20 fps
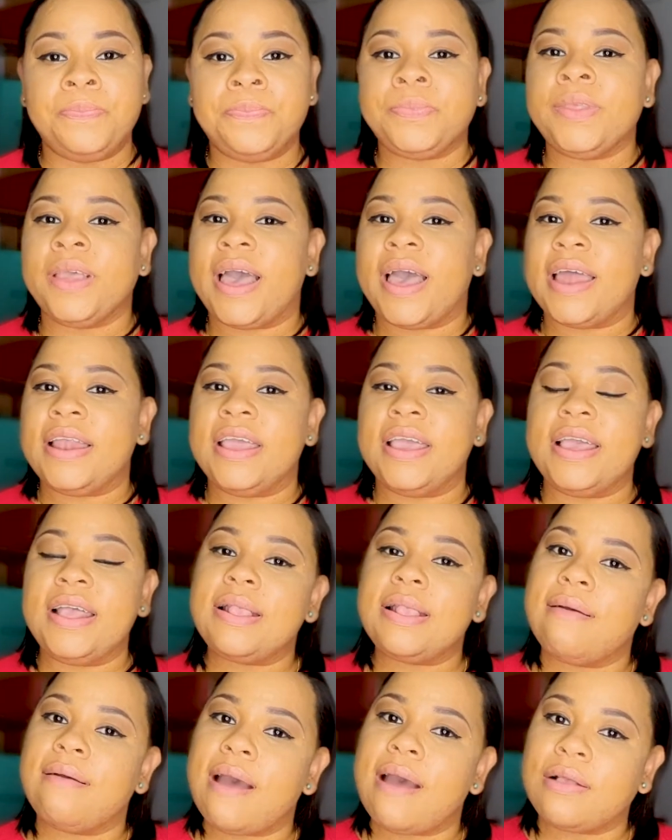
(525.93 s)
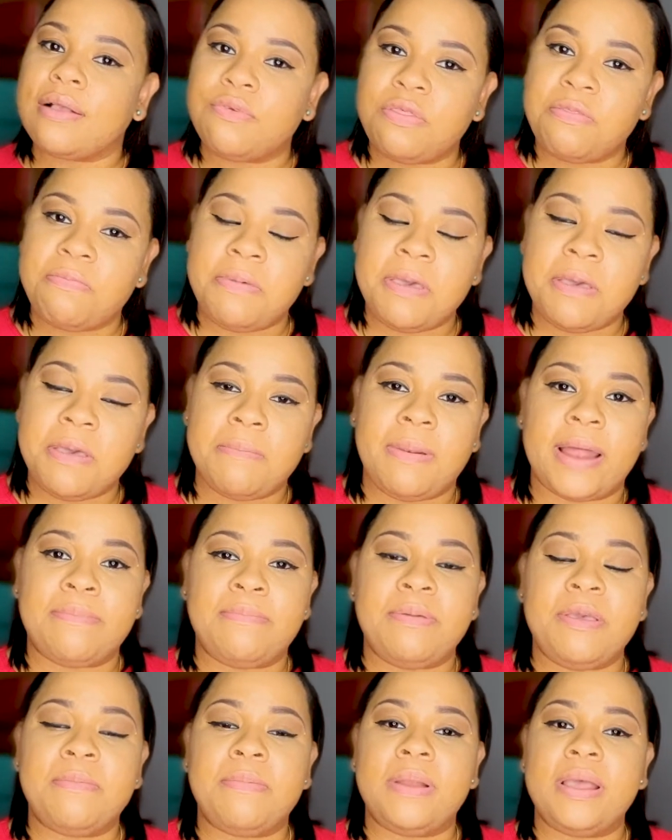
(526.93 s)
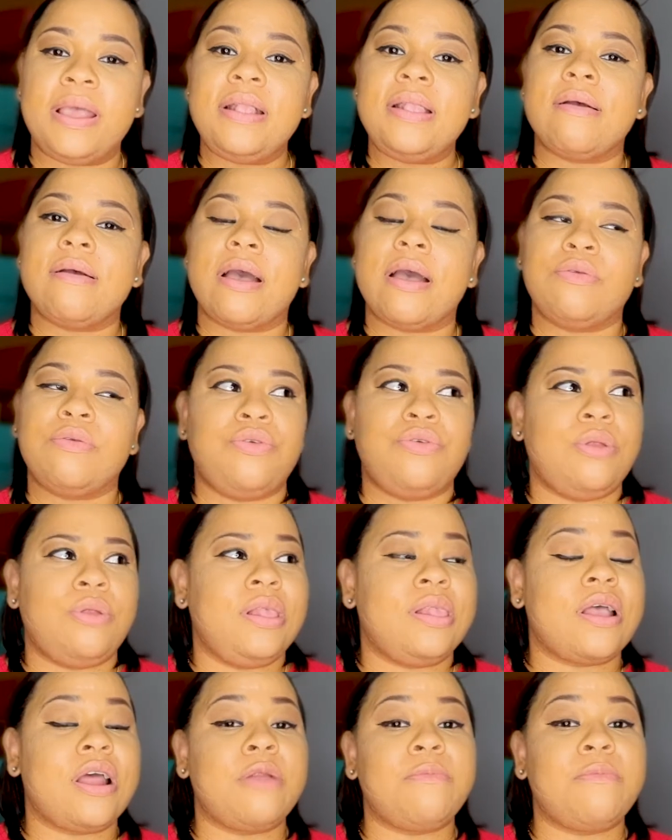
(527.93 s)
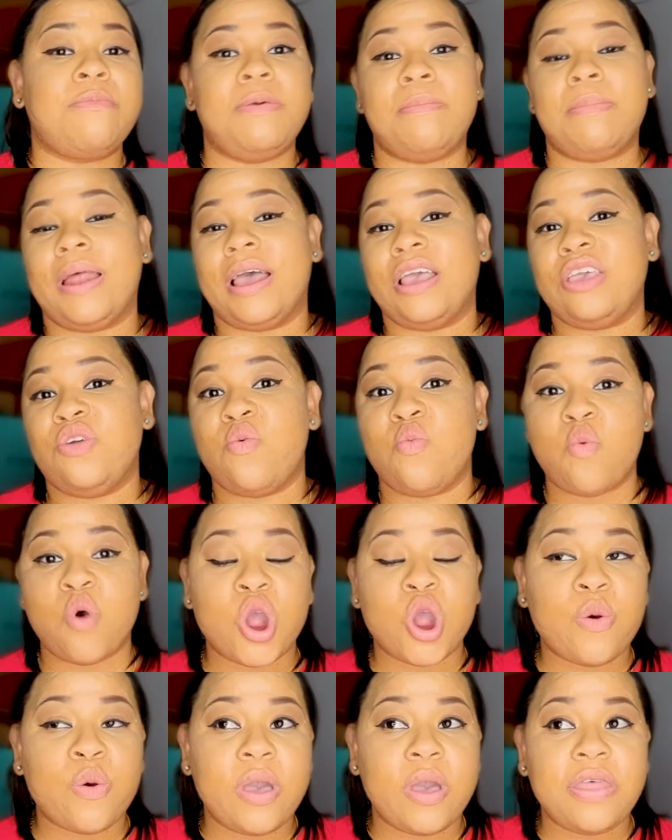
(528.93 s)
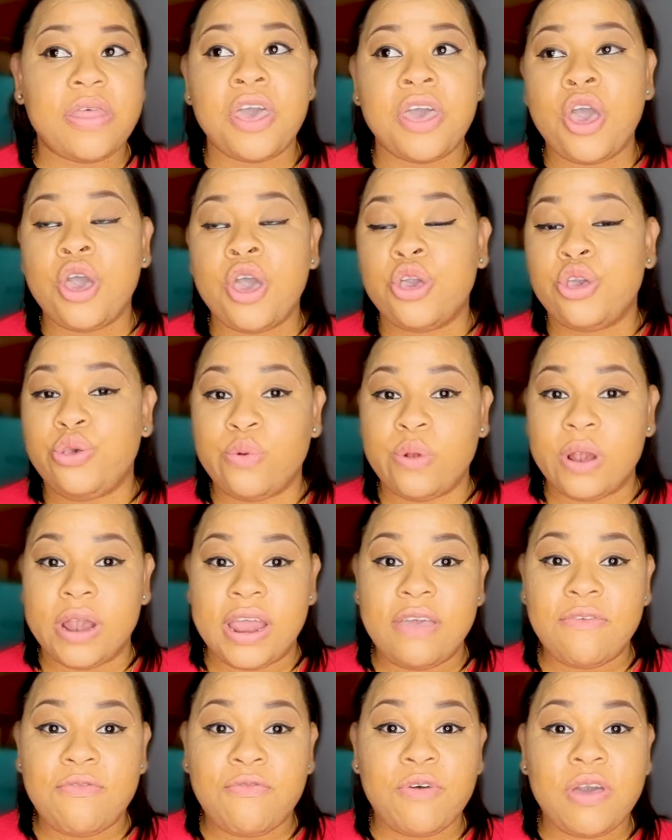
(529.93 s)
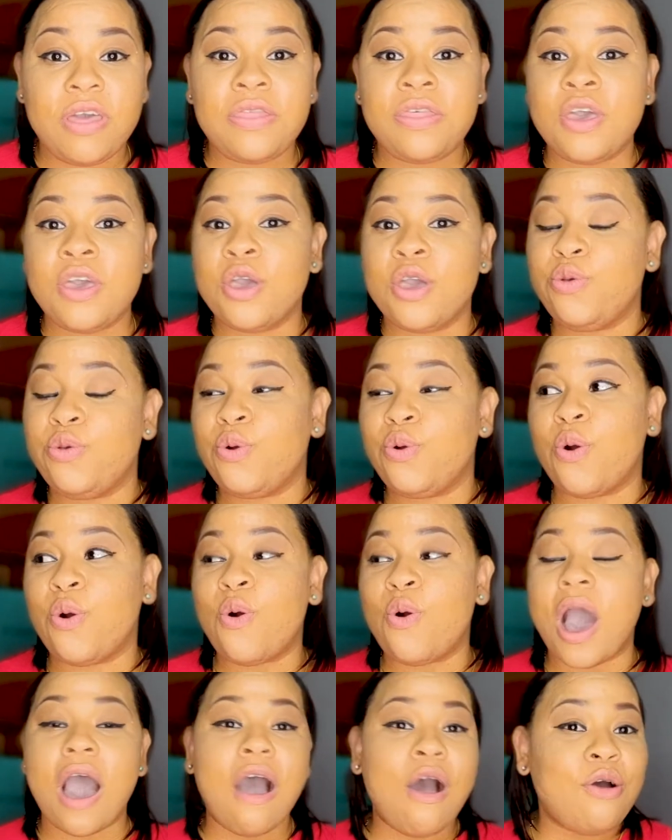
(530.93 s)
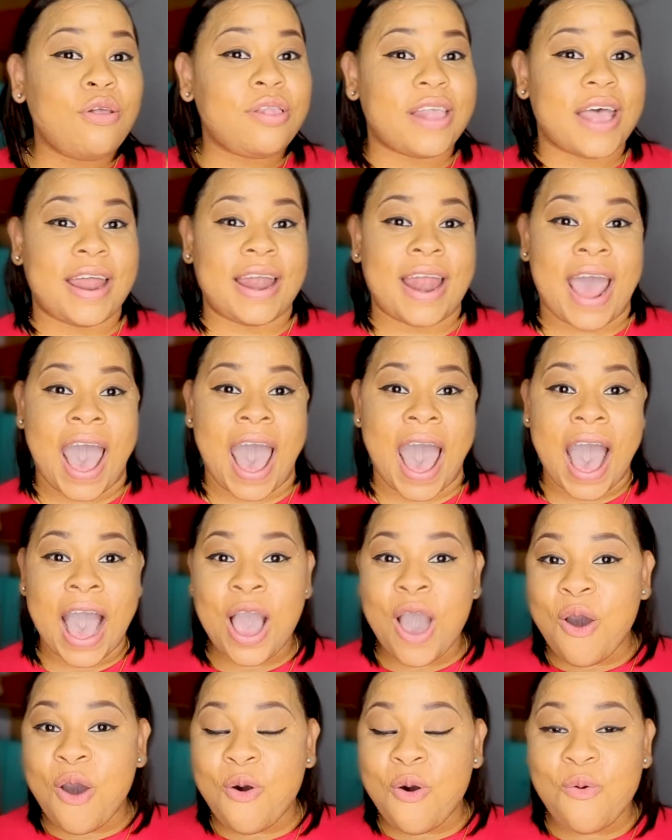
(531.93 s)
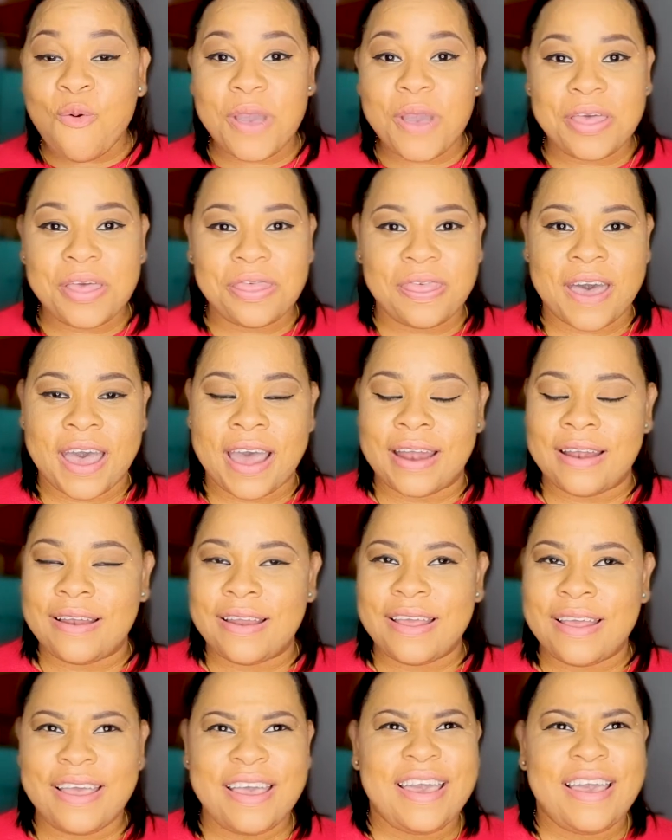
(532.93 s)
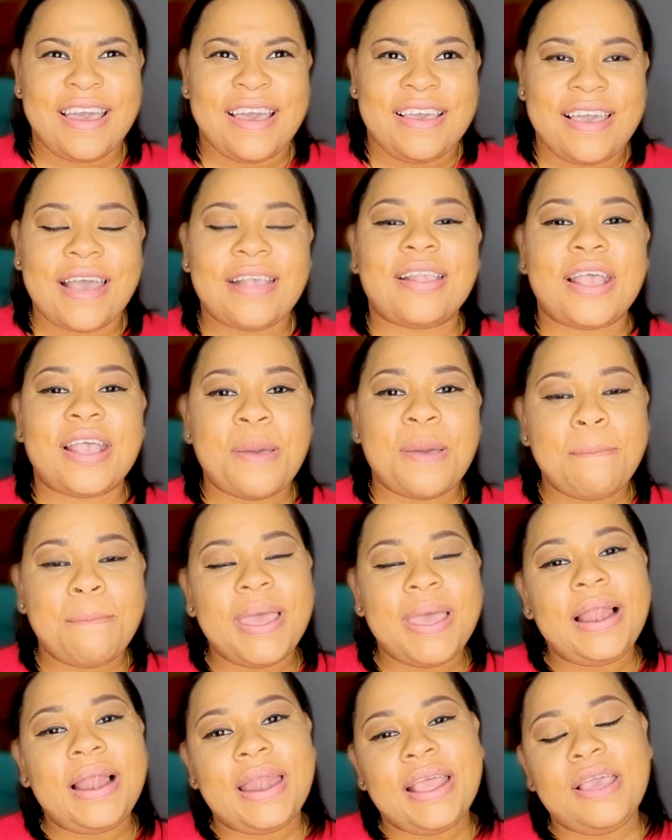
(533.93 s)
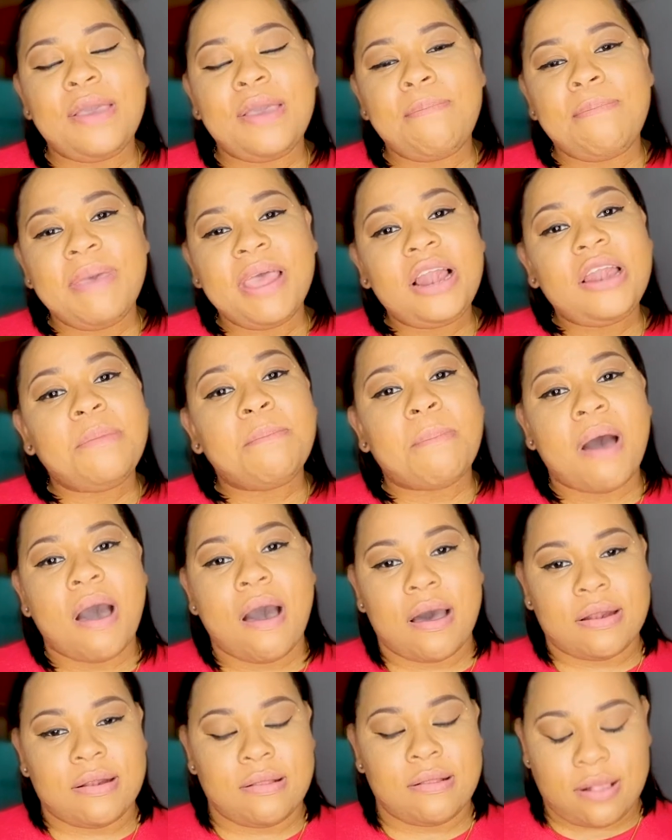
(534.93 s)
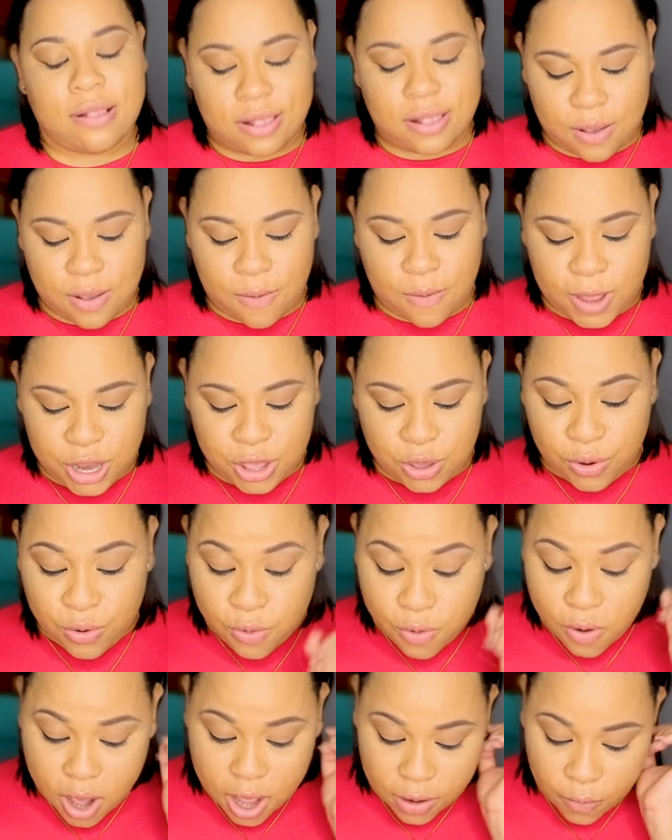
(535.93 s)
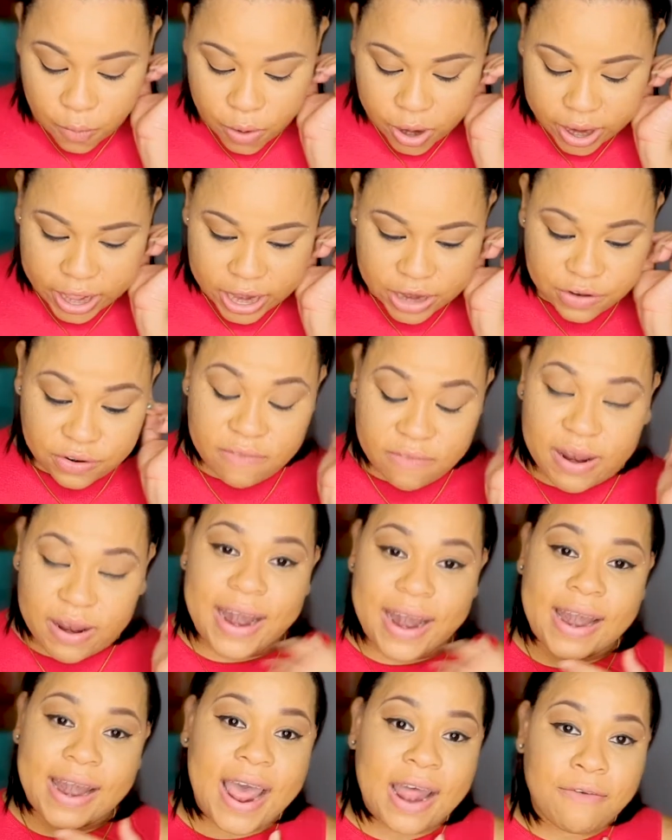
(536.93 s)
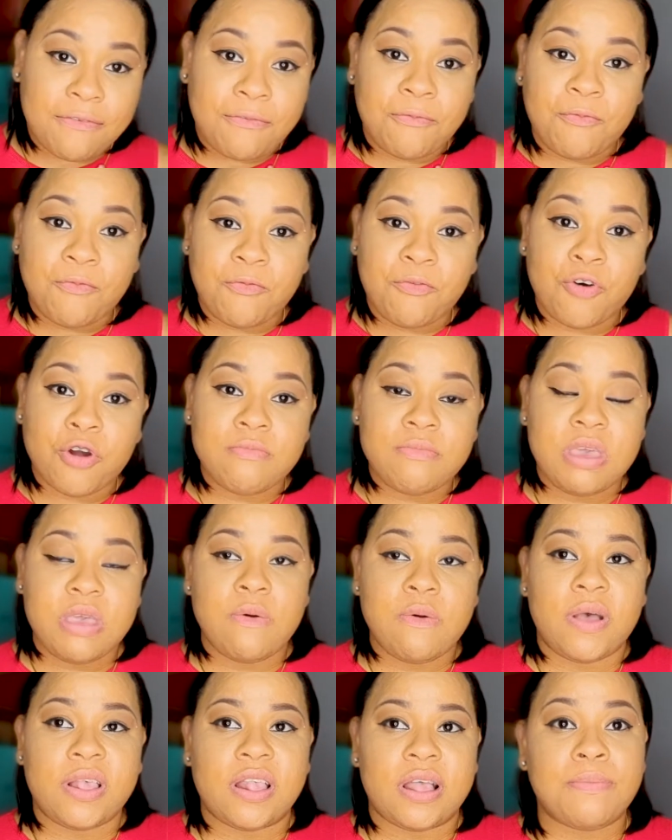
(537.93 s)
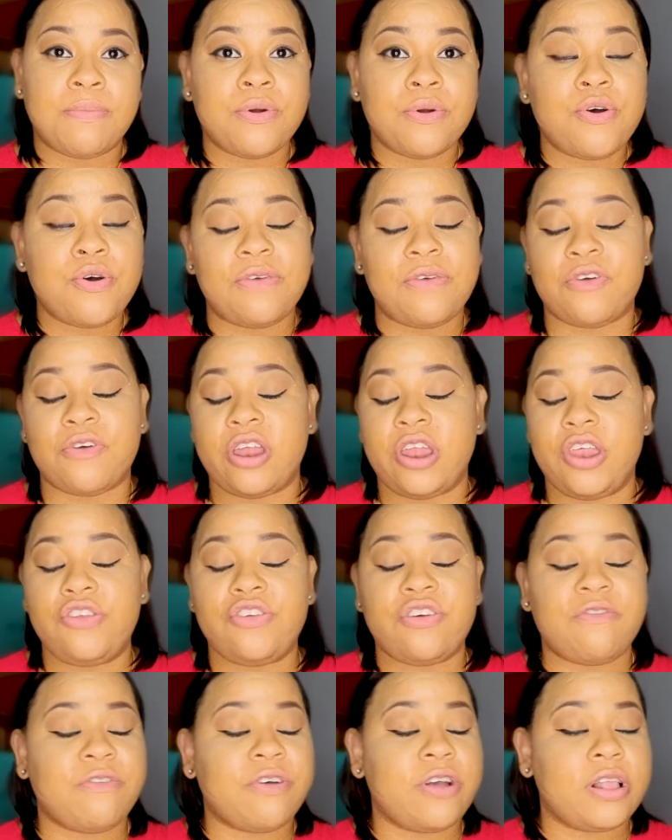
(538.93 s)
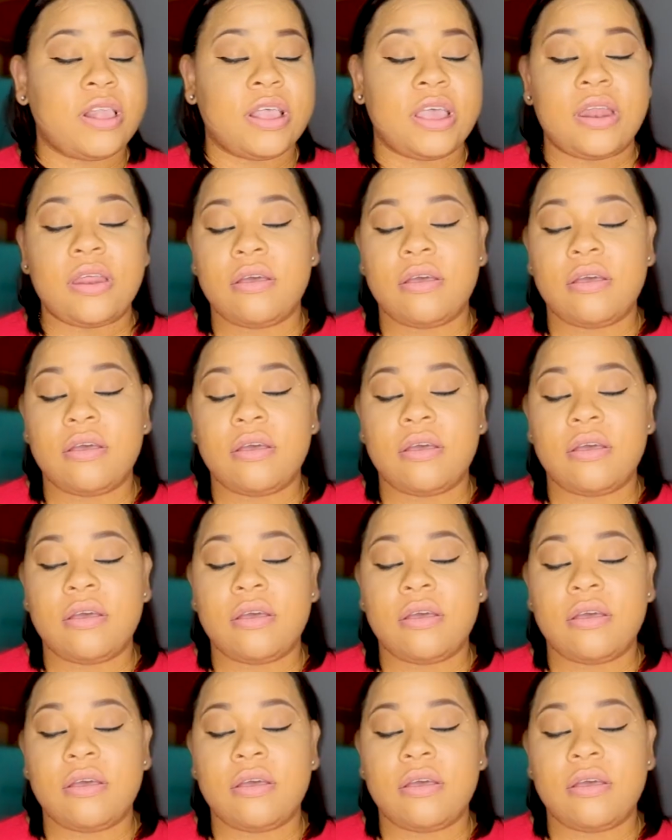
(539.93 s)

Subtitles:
and you interact with people, and people interact with you. These are the people that you work with, you live with, you go out and hang out with, and yeah, so you build bonds when you go on work and travel. And that for me was a pro. If you're introverted,